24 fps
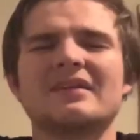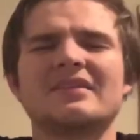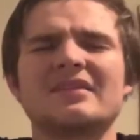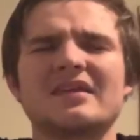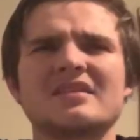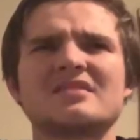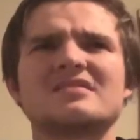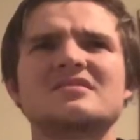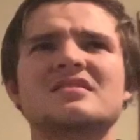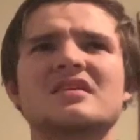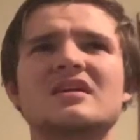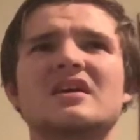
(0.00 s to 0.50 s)
Let
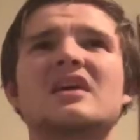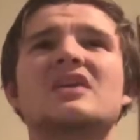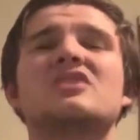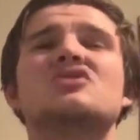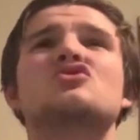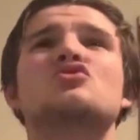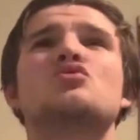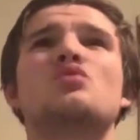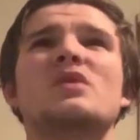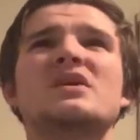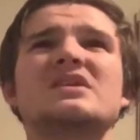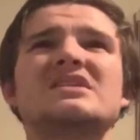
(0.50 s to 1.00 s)
that sink in.
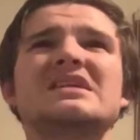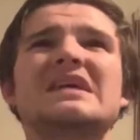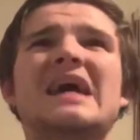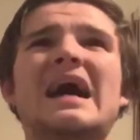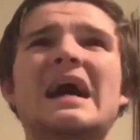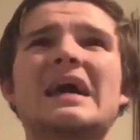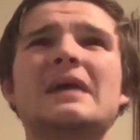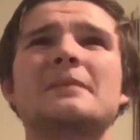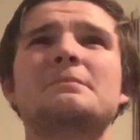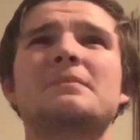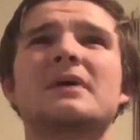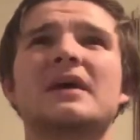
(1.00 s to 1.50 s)

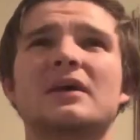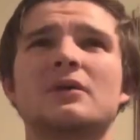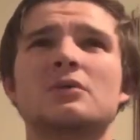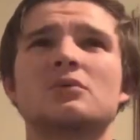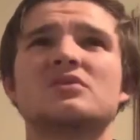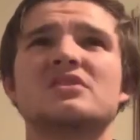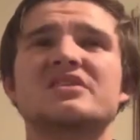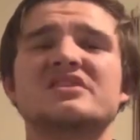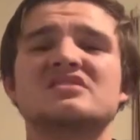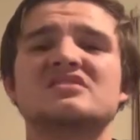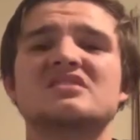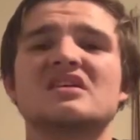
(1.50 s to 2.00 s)
28
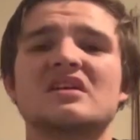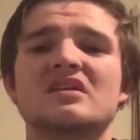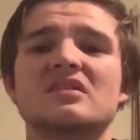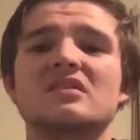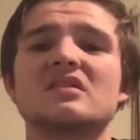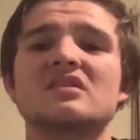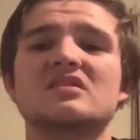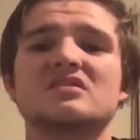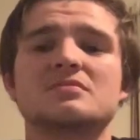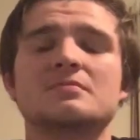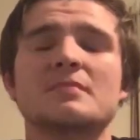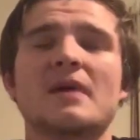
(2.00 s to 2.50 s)
penalties in
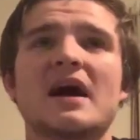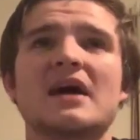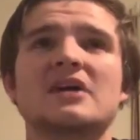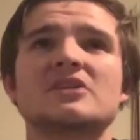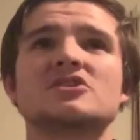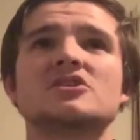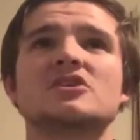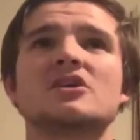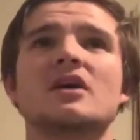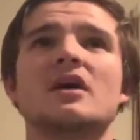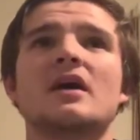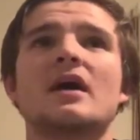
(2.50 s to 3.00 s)
this
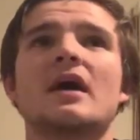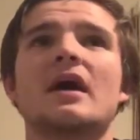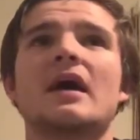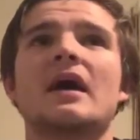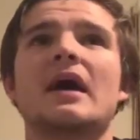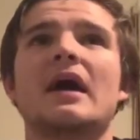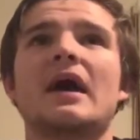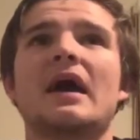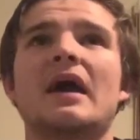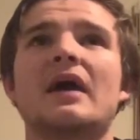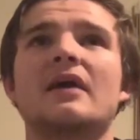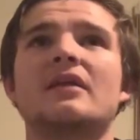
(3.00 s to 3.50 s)
match.
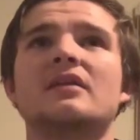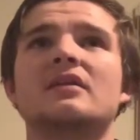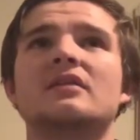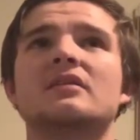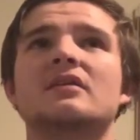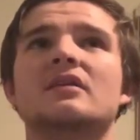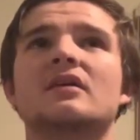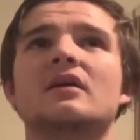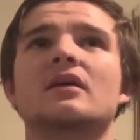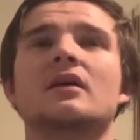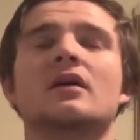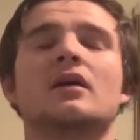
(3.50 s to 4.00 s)

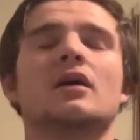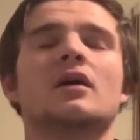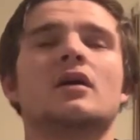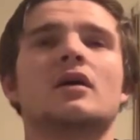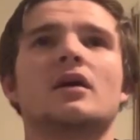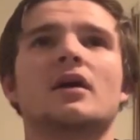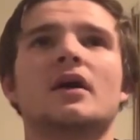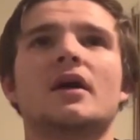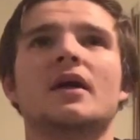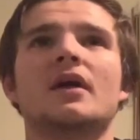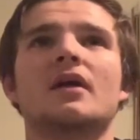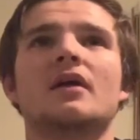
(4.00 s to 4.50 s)
And
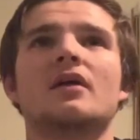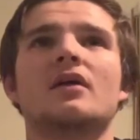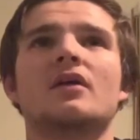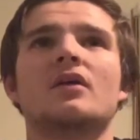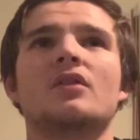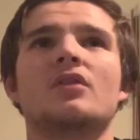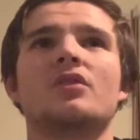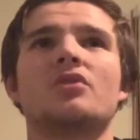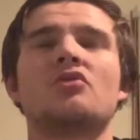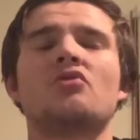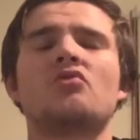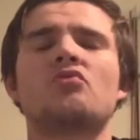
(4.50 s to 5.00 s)

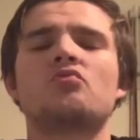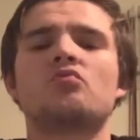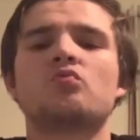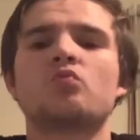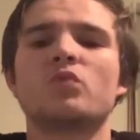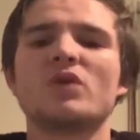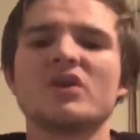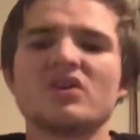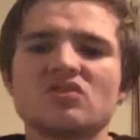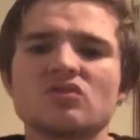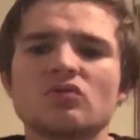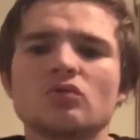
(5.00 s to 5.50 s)
the
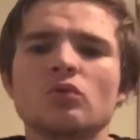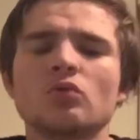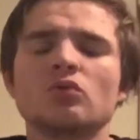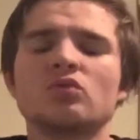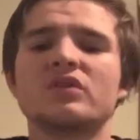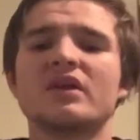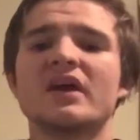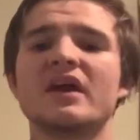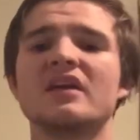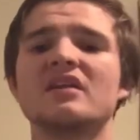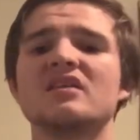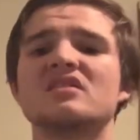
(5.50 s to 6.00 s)
whistle
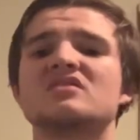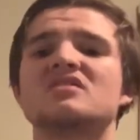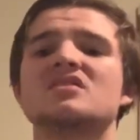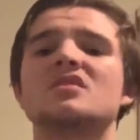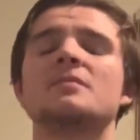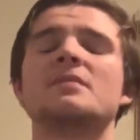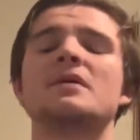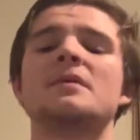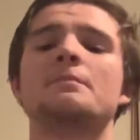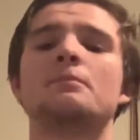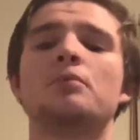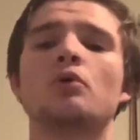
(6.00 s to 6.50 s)
needed to
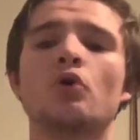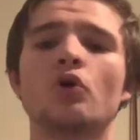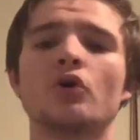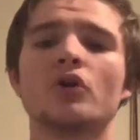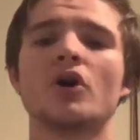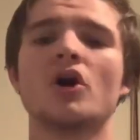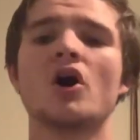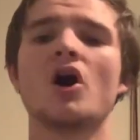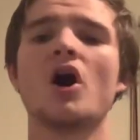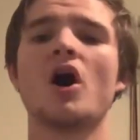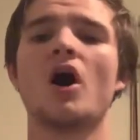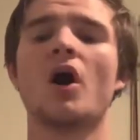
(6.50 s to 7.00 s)
be put
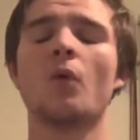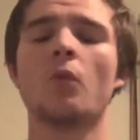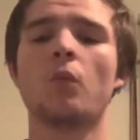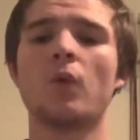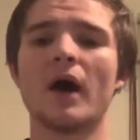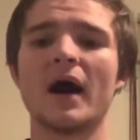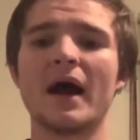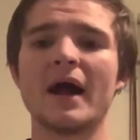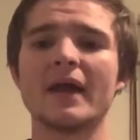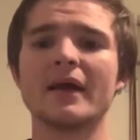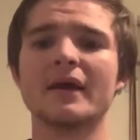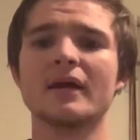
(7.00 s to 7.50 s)

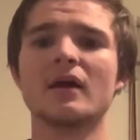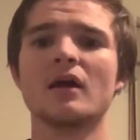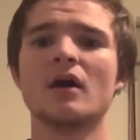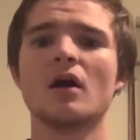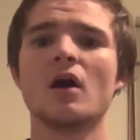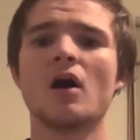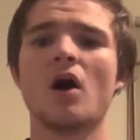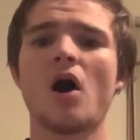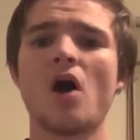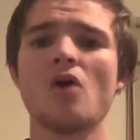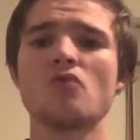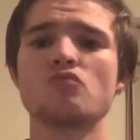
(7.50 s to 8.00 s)
away.
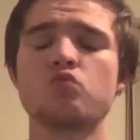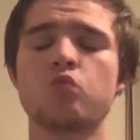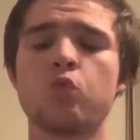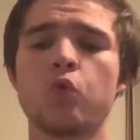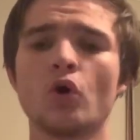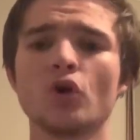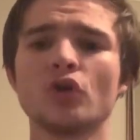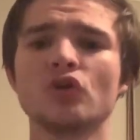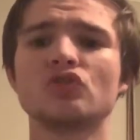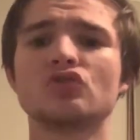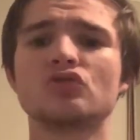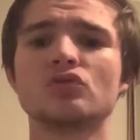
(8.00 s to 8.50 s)
I
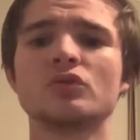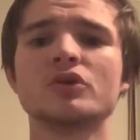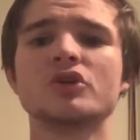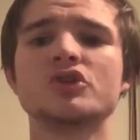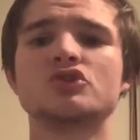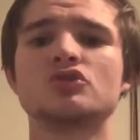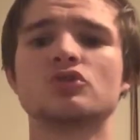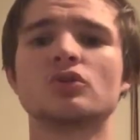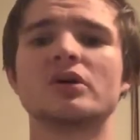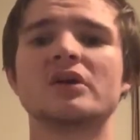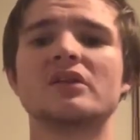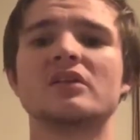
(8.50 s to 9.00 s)
wanted to
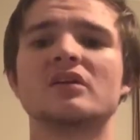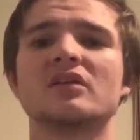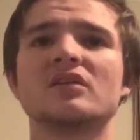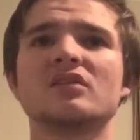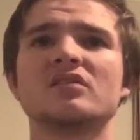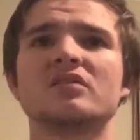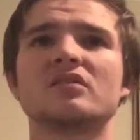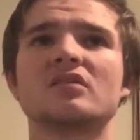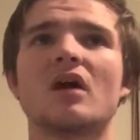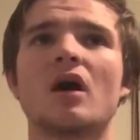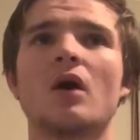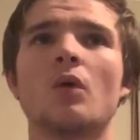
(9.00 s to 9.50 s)
enjoy
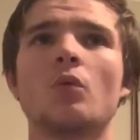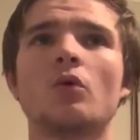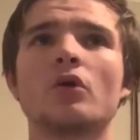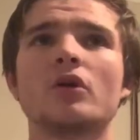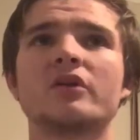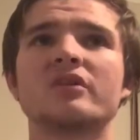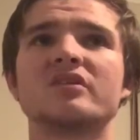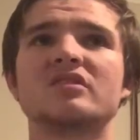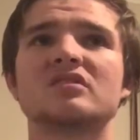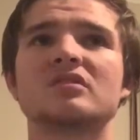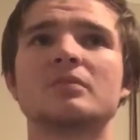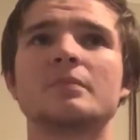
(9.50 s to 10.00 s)
this. I
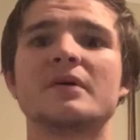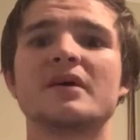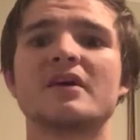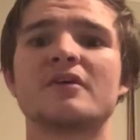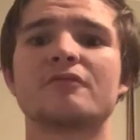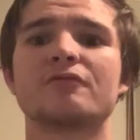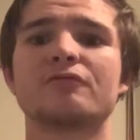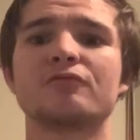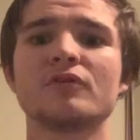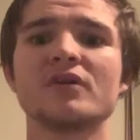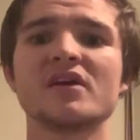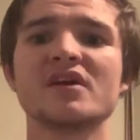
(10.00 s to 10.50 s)
wanted it to be a
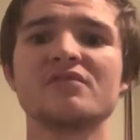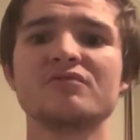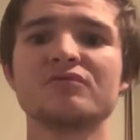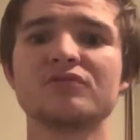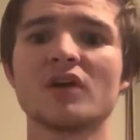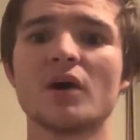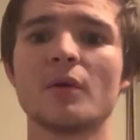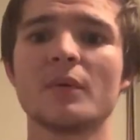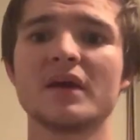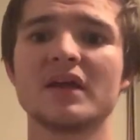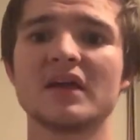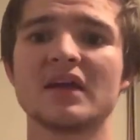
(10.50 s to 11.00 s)

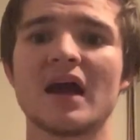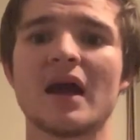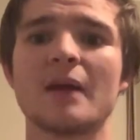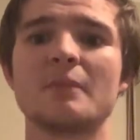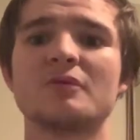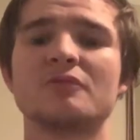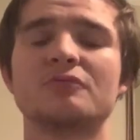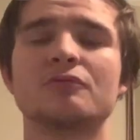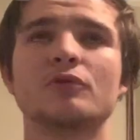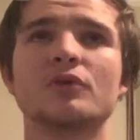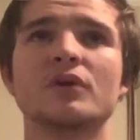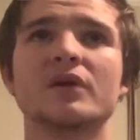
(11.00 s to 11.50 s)
free-flowing game
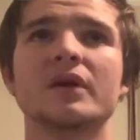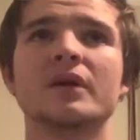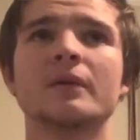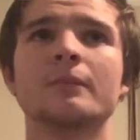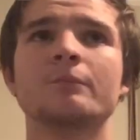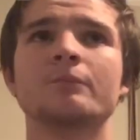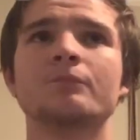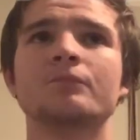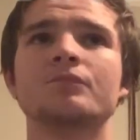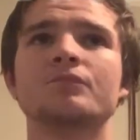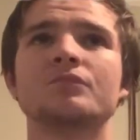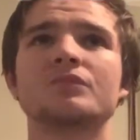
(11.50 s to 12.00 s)
of footy.
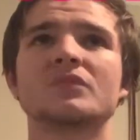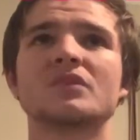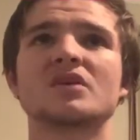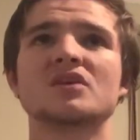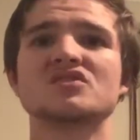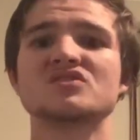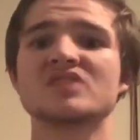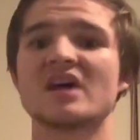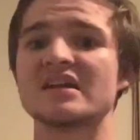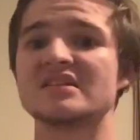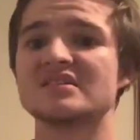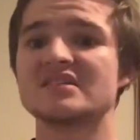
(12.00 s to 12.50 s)

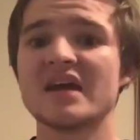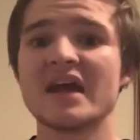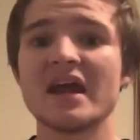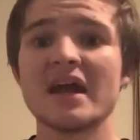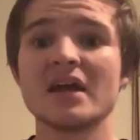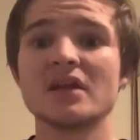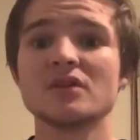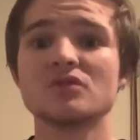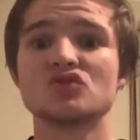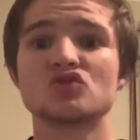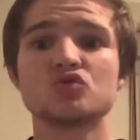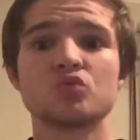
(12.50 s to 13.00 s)
Say
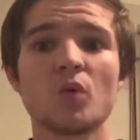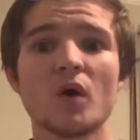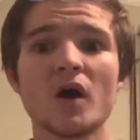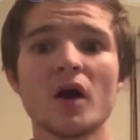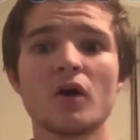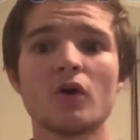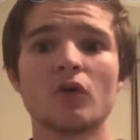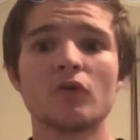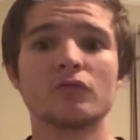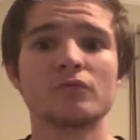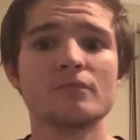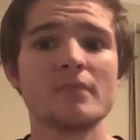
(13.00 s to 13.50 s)
10,
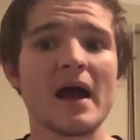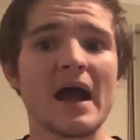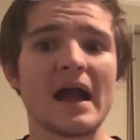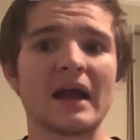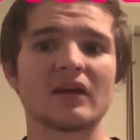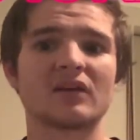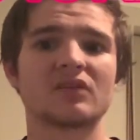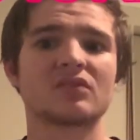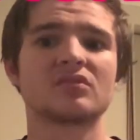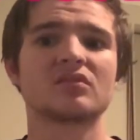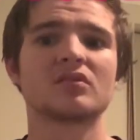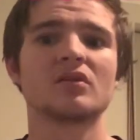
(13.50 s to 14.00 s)
12
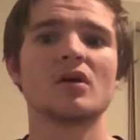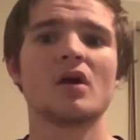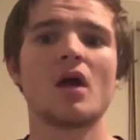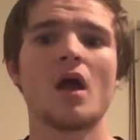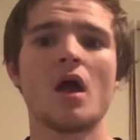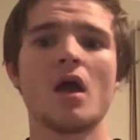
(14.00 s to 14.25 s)
max.